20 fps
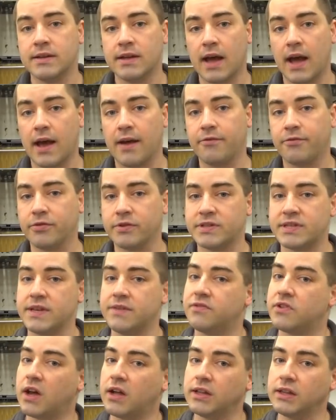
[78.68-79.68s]
I've
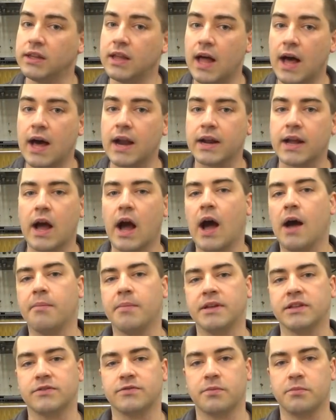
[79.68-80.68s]
received a lot of
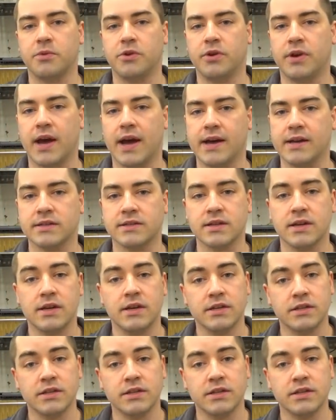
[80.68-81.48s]
comments from you guys